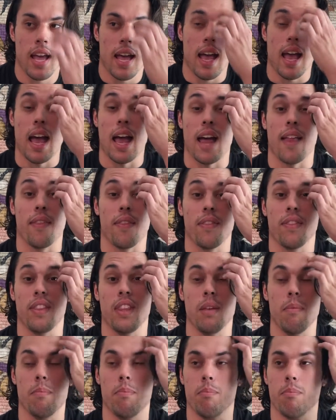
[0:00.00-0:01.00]
And
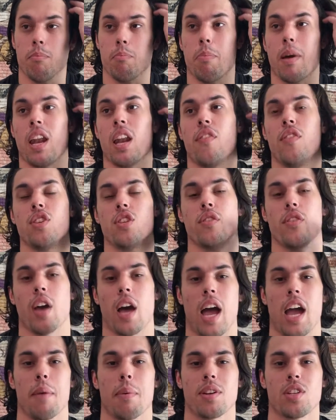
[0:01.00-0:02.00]
the benefits of the
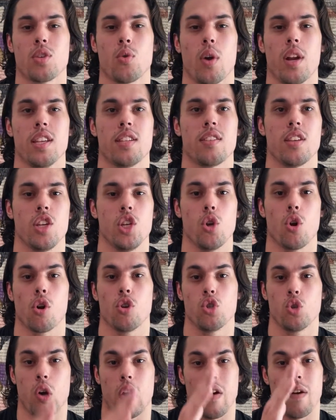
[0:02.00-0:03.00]
high bar squat is you're going
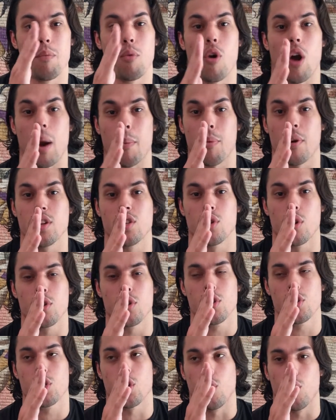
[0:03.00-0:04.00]
to have a more upright
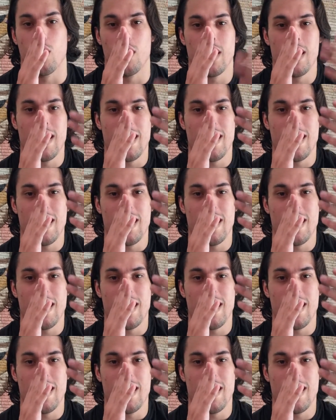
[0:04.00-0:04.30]
torso, so